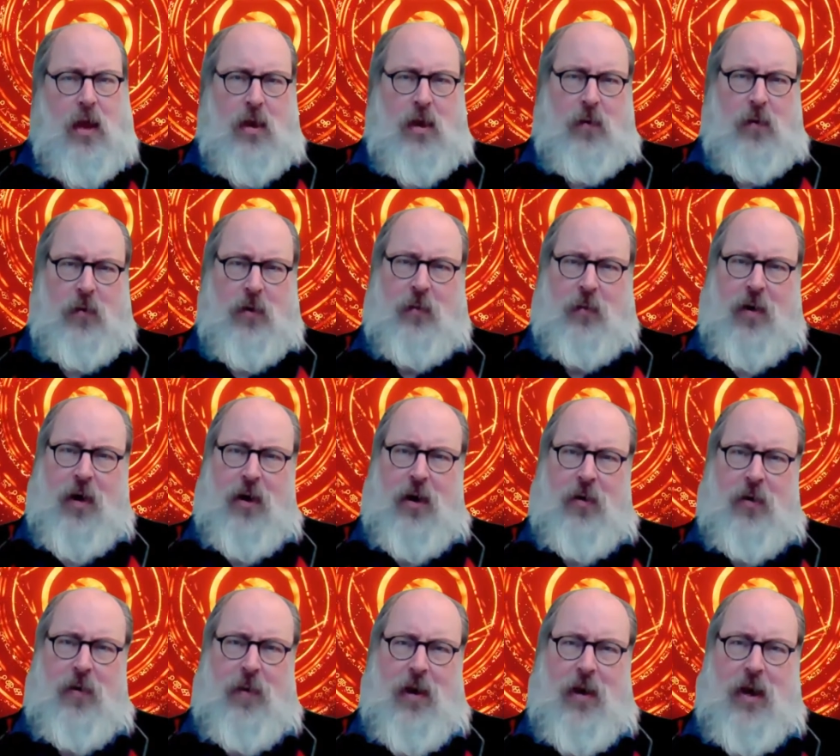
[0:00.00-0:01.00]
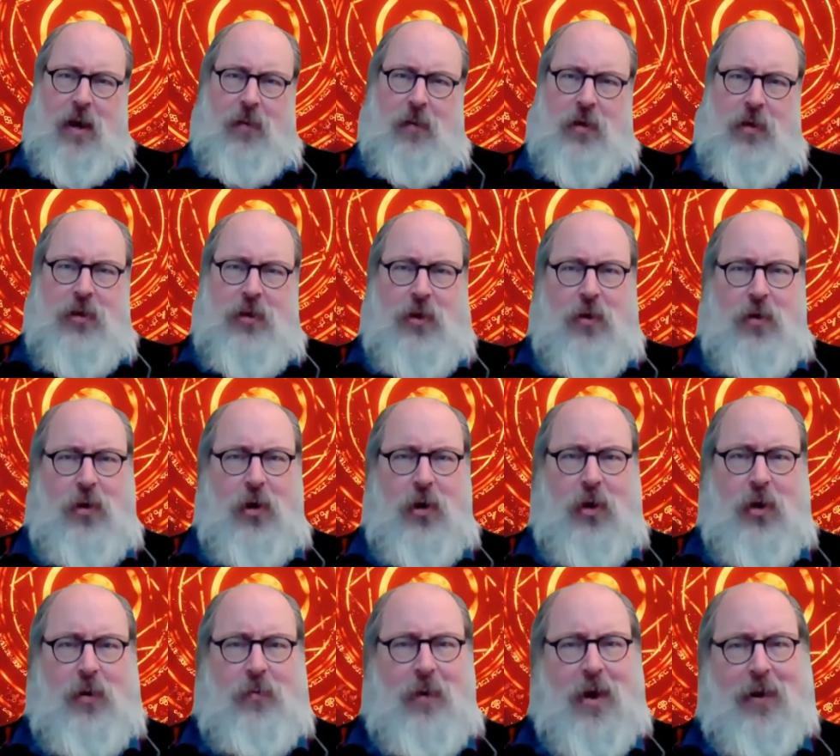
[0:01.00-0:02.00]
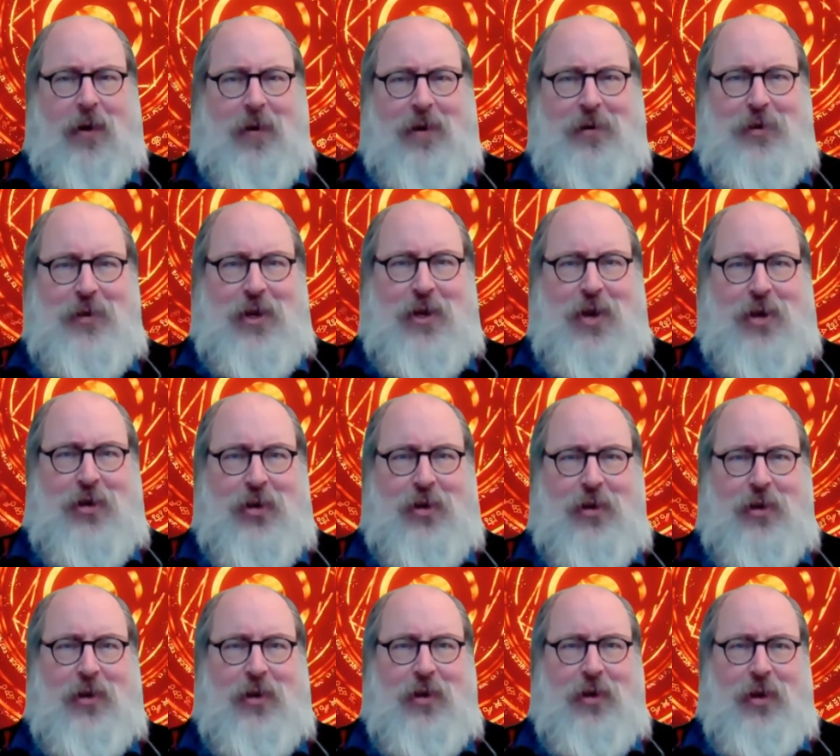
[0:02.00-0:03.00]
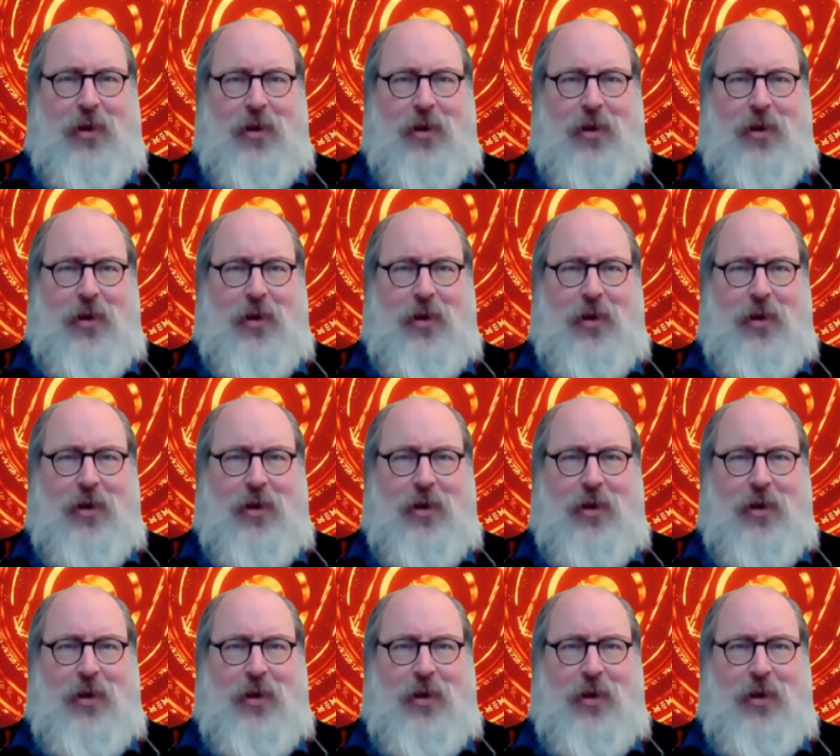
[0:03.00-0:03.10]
When a modern man with a so-called modern education,